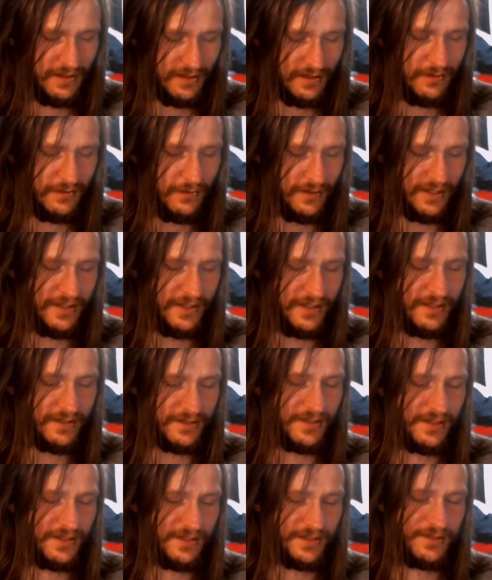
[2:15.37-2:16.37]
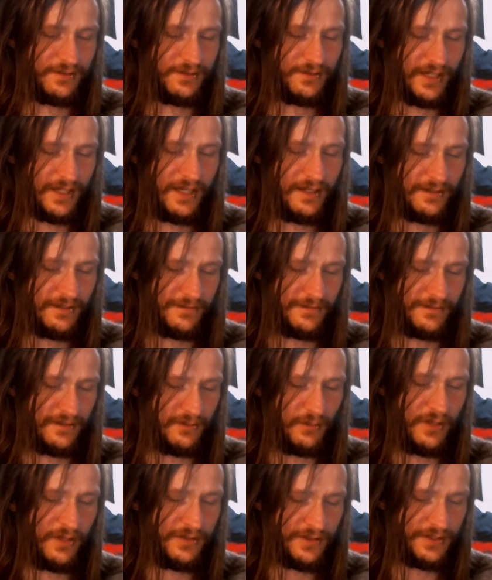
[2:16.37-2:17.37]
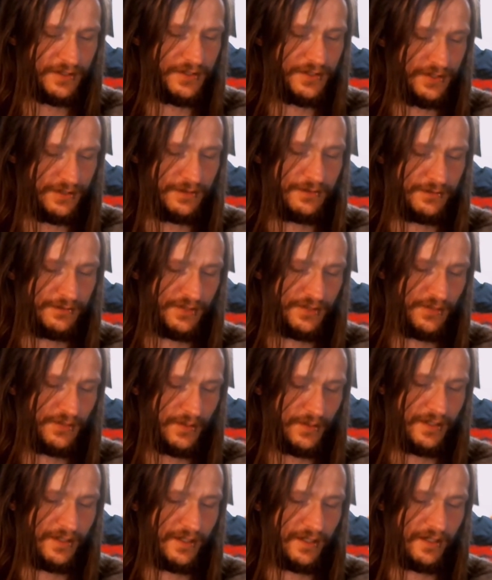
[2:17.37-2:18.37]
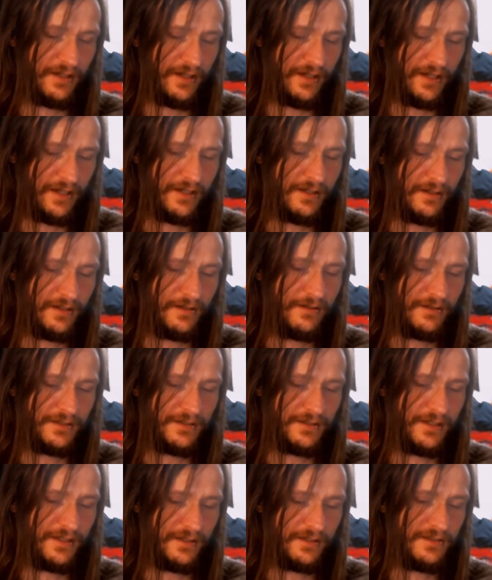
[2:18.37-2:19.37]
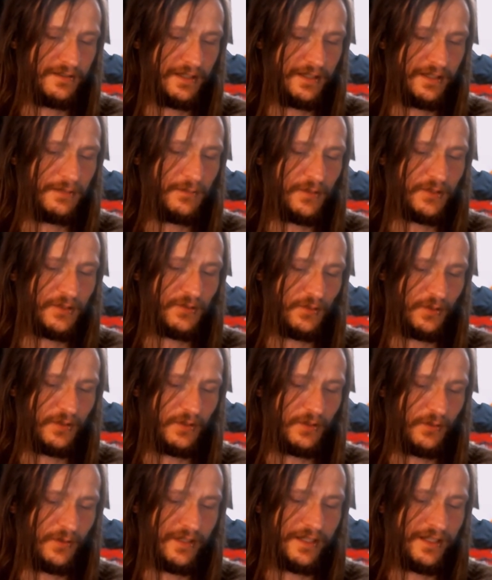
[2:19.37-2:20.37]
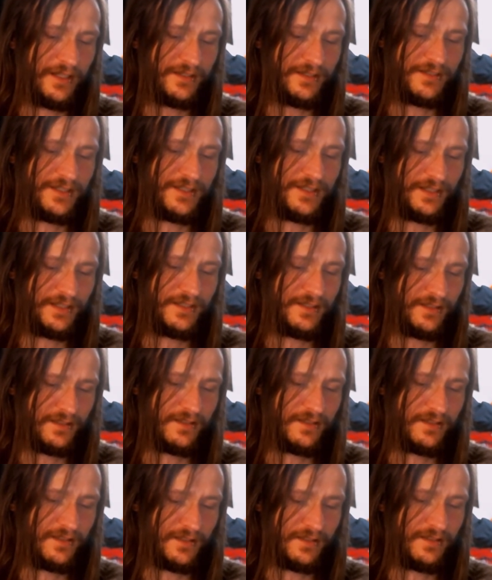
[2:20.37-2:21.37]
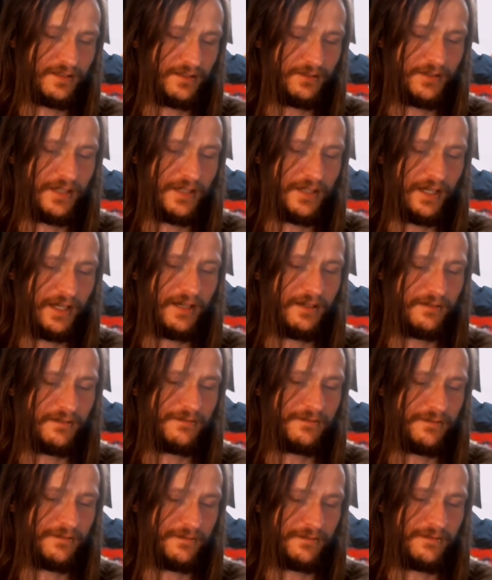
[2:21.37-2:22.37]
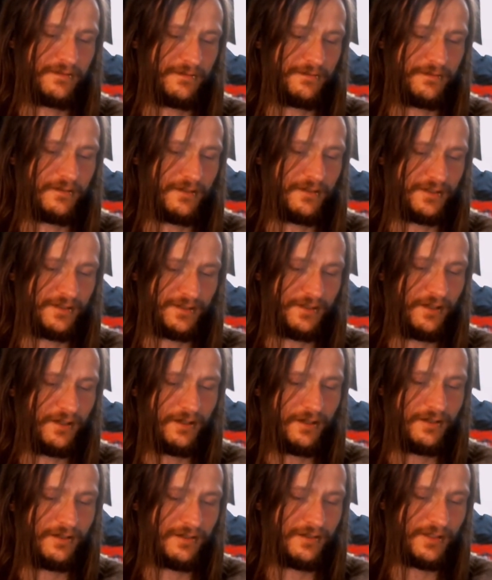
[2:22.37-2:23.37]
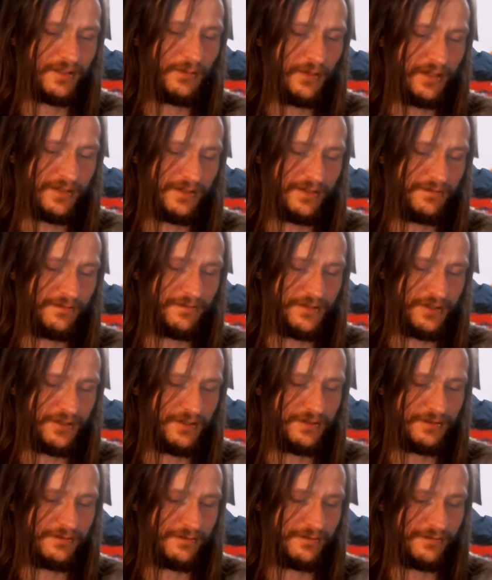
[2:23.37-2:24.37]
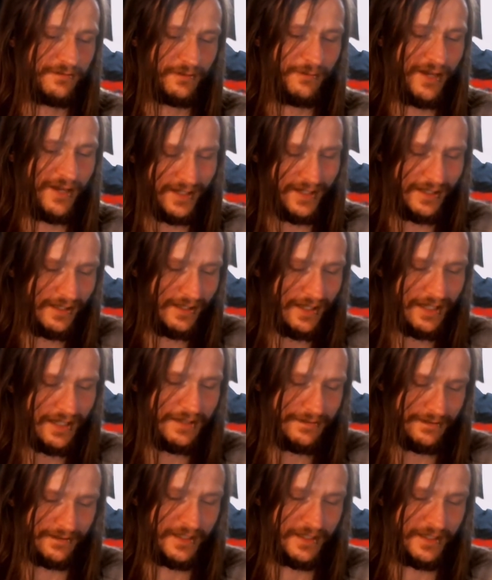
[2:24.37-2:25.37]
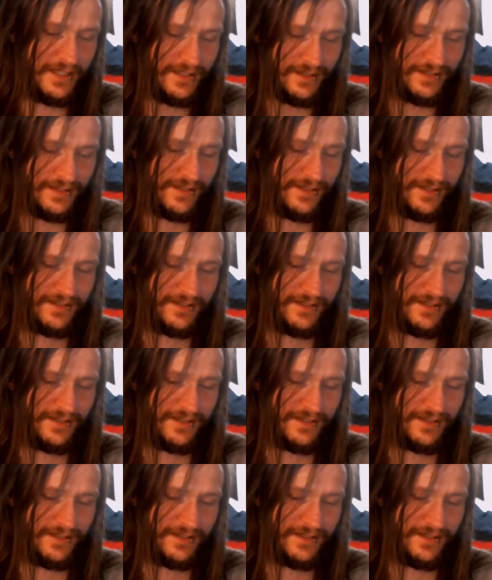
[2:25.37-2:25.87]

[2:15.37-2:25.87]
What energies do we have for the month of June? Spirit, Creator, all nameless one. What energies do we have for us all in the month of June? For my internet friends.